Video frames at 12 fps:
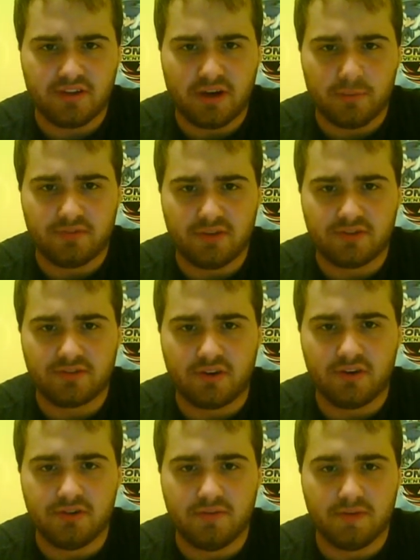that I was going to
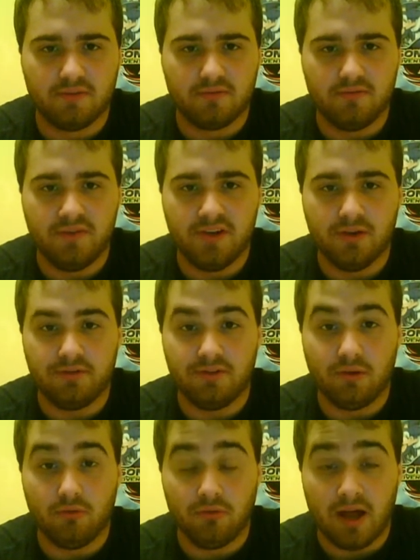start doing videos,
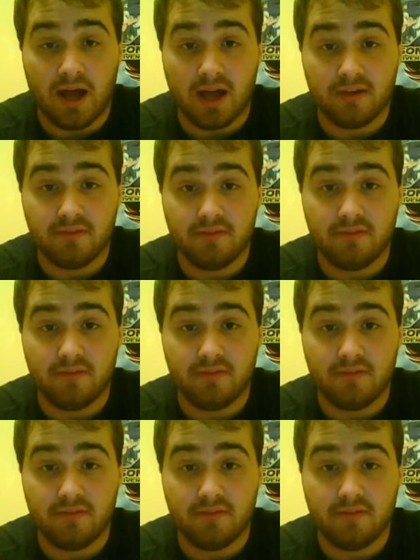live,